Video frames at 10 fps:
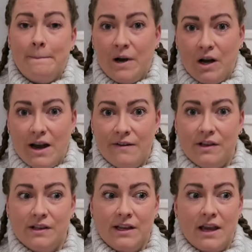But I
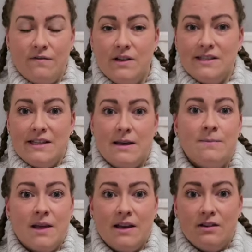feel like every
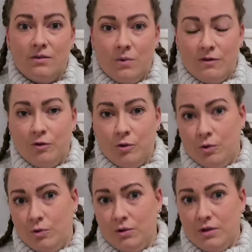step that we've
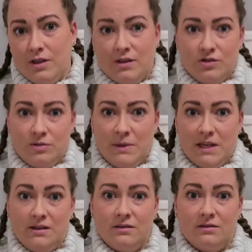grown, there's
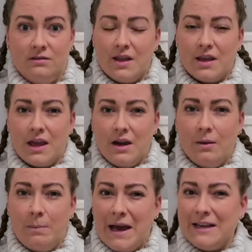been another kind
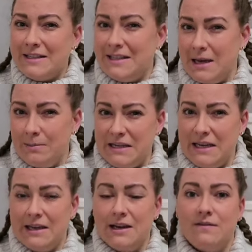of back step
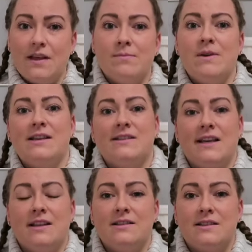taken, if that makes
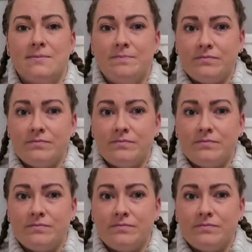sense.